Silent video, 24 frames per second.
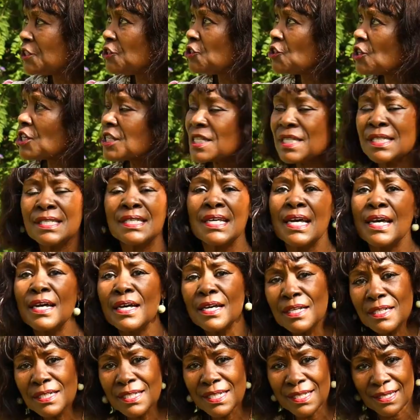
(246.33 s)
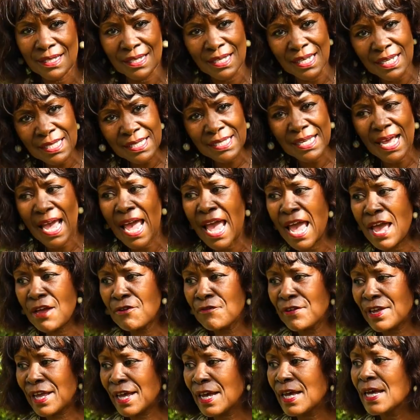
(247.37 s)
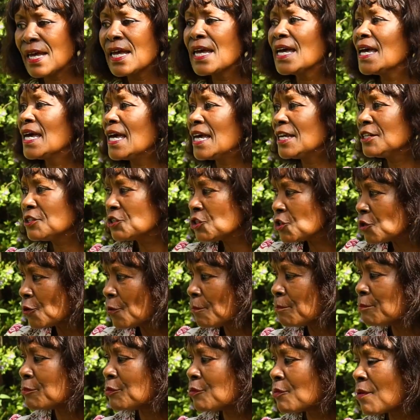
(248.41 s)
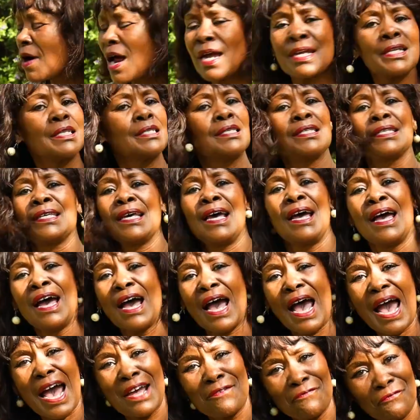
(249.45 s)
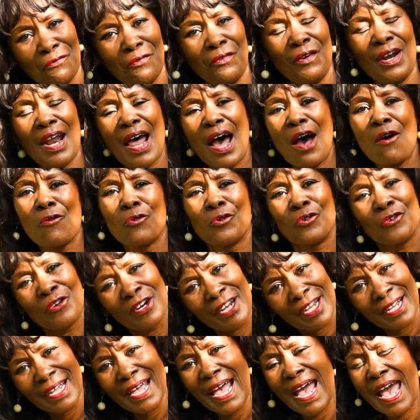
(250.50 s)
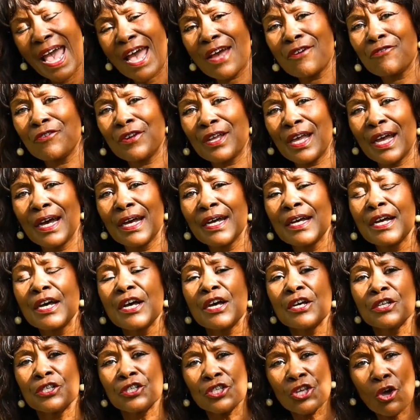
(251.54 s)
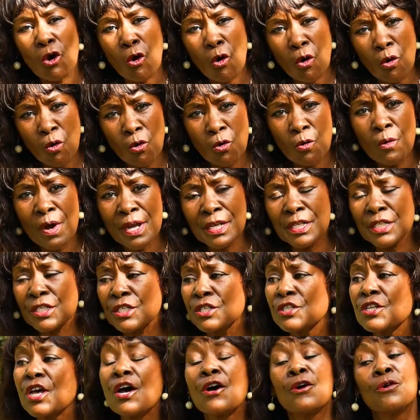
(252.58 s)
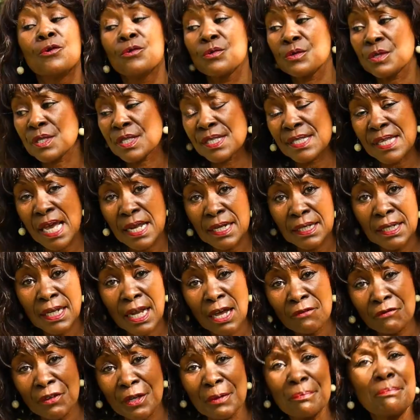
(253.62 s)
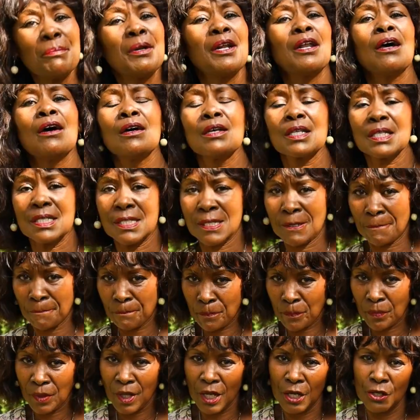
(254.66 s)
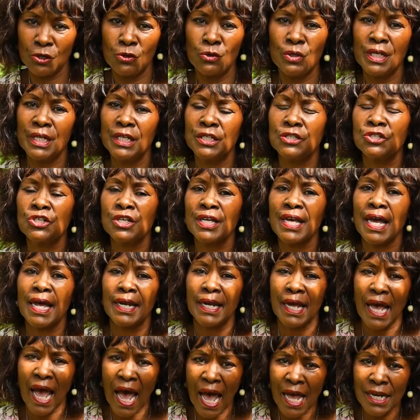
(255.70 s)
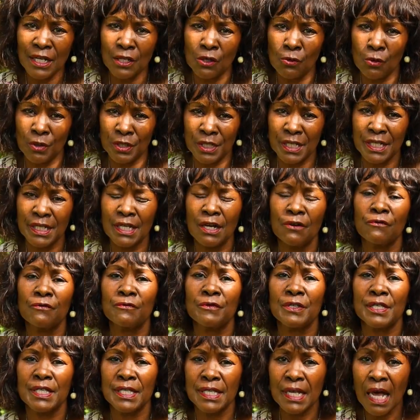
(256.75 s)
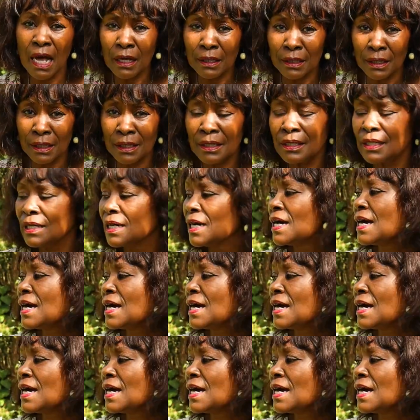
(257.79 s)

just turned this area into a bright and flowering area. So always know, sun-loving plants, you need to get adequate enough sun,